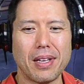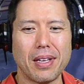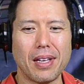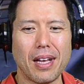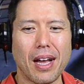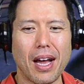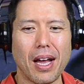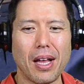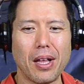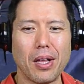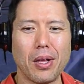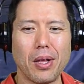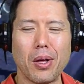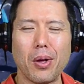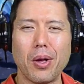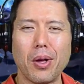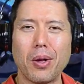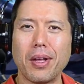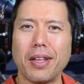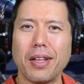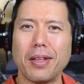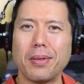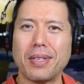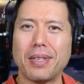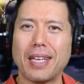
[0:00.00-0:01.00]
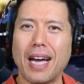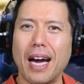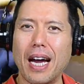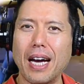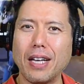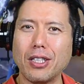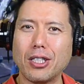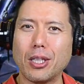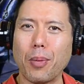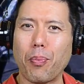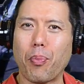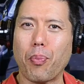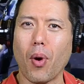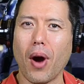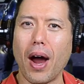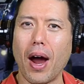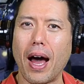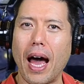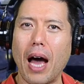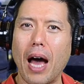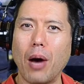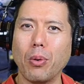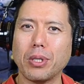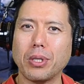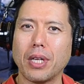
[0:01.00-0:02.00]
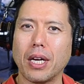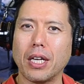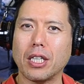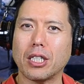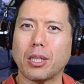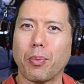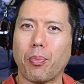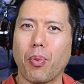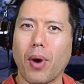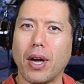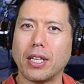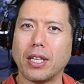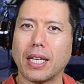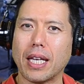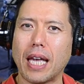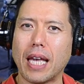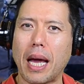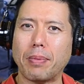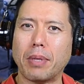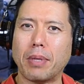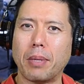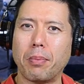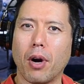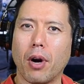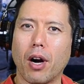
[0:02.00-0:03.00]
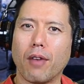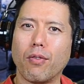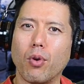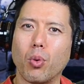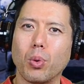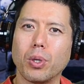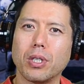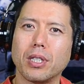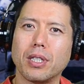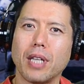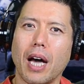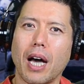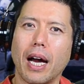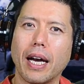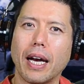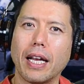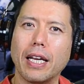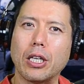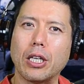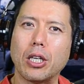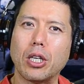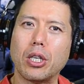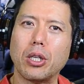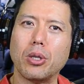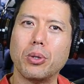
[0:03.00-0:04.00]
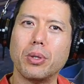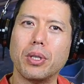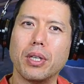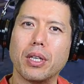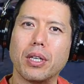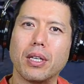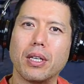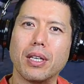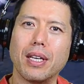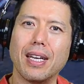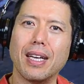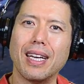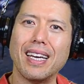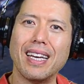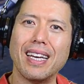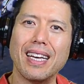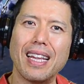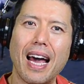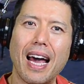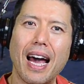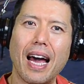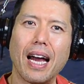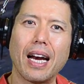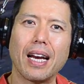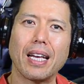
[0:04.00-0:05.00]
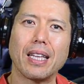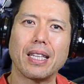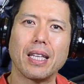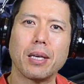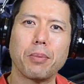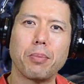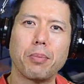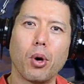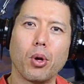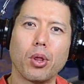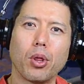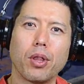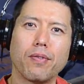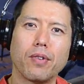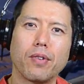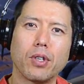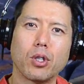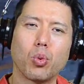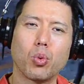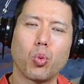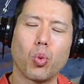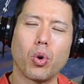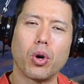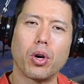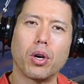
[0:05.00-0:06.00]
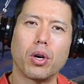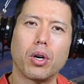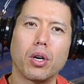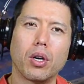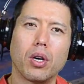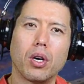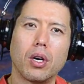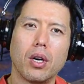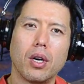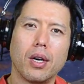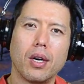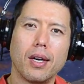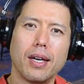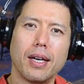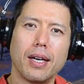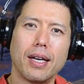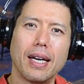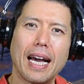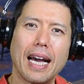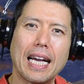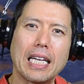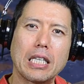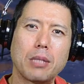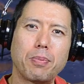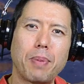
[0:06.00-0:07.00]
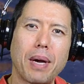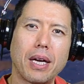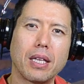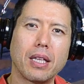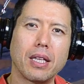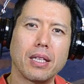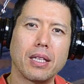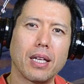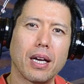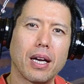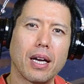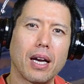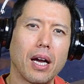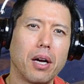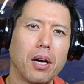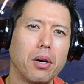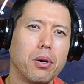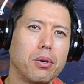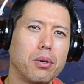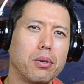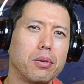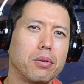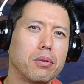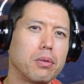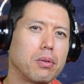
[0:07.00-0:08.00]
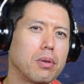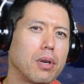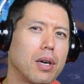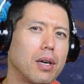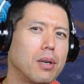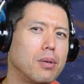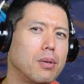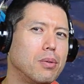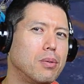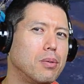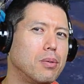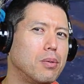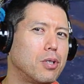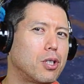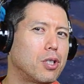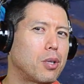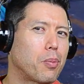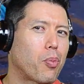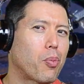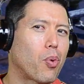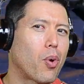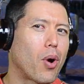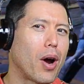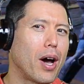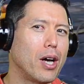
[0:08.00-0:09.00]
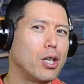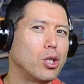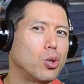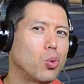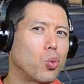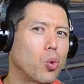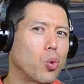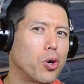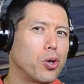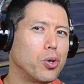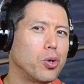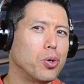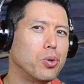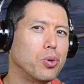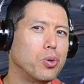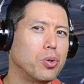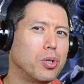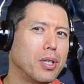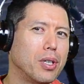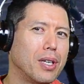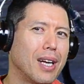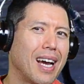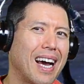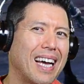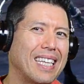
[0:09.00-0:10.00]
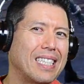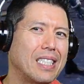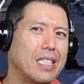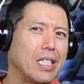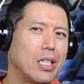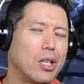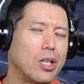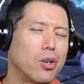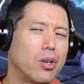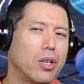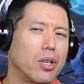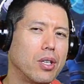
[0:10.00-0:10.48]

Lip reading: I kind of surprised. I was kind of surprised that Captain Marvel was not included in that. I think both of us were expecting that. How surprised were you to not see her